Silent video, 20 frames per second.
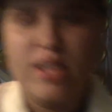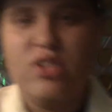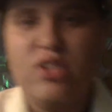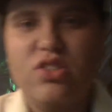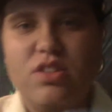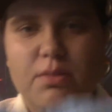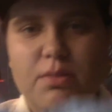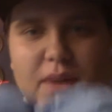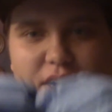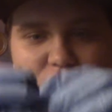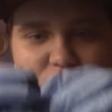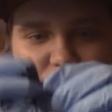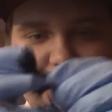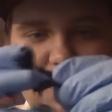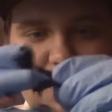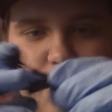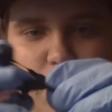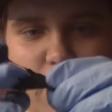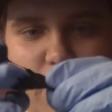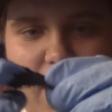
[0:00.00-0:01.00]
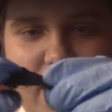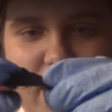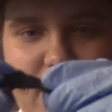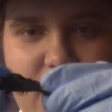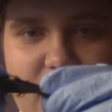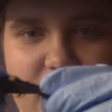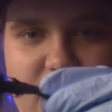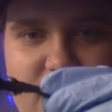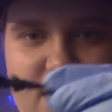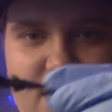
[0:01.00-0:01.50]
just imagine this red,
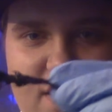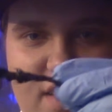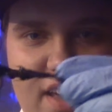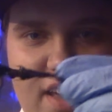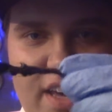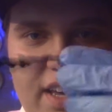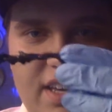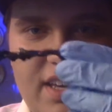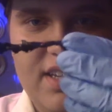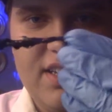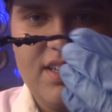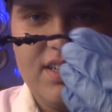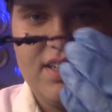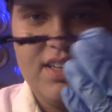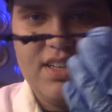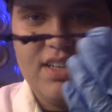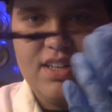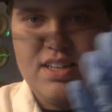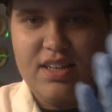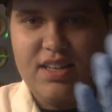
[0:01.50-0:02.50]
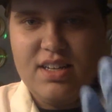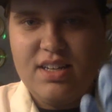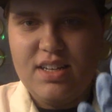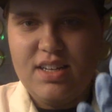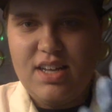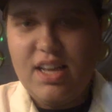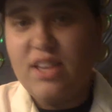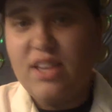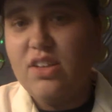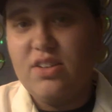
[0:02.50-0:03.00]
and it's like,
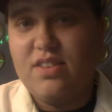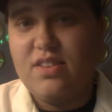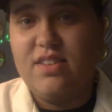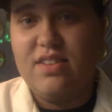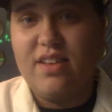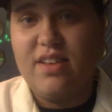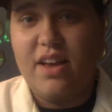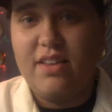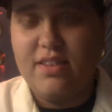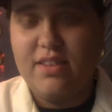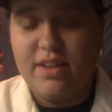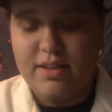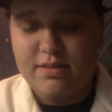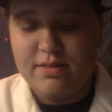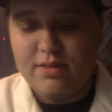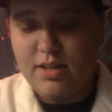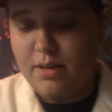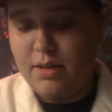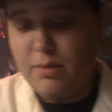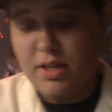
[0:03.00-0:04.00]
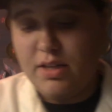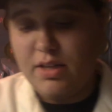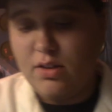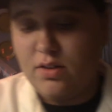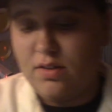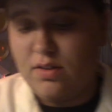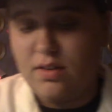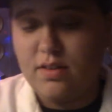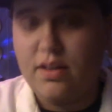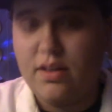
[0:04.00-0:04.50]
it looks disgusting. I mean, it
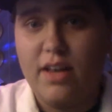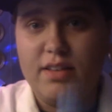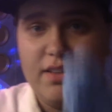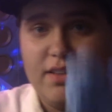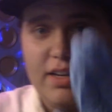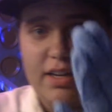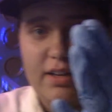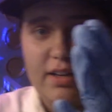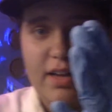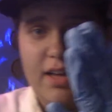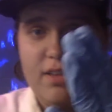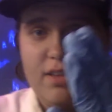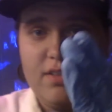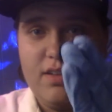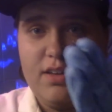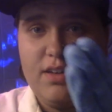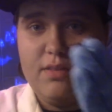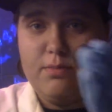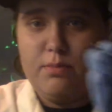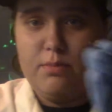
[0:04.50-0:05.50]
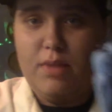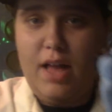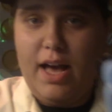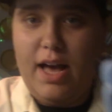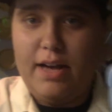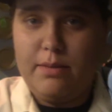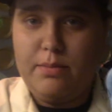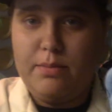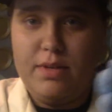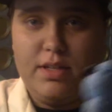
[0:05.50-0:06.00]
looks disgusting as
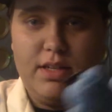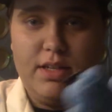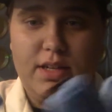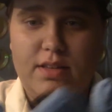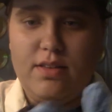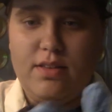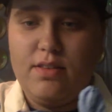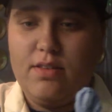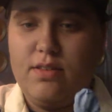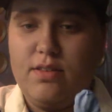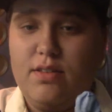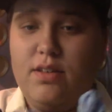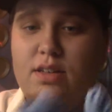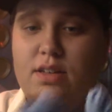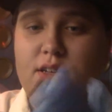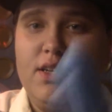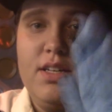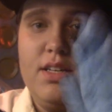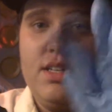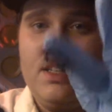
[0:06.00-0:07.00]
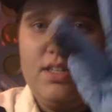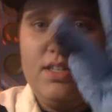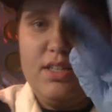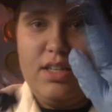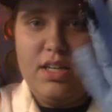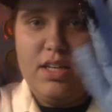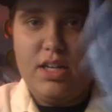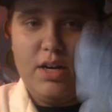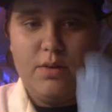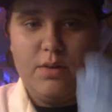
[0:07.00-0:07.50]
black, but it's,
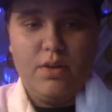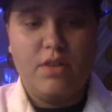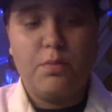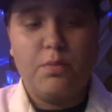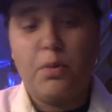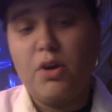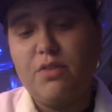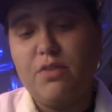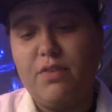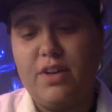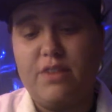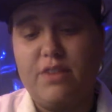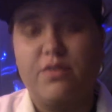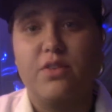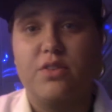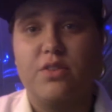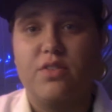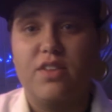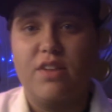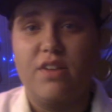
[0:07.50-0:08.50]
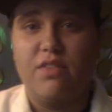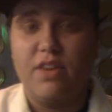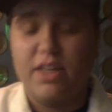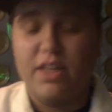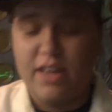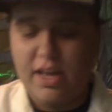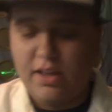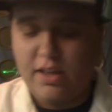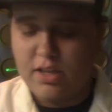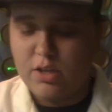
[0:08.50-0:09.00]
you know, it's perfect for stuff like
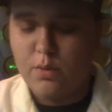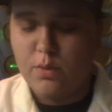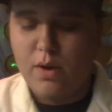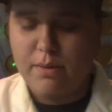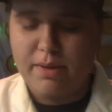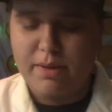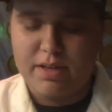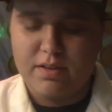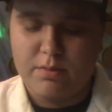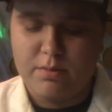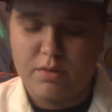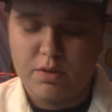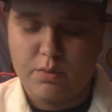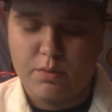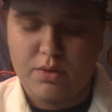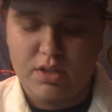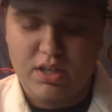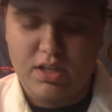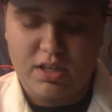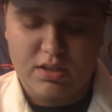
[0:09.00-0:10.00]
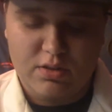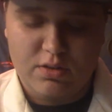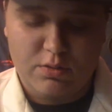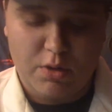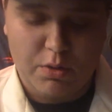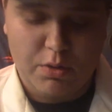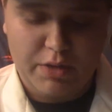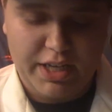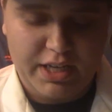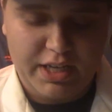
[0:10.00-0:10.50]
that. Like, you want to make something really
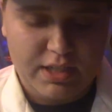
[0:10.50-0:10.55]
grody.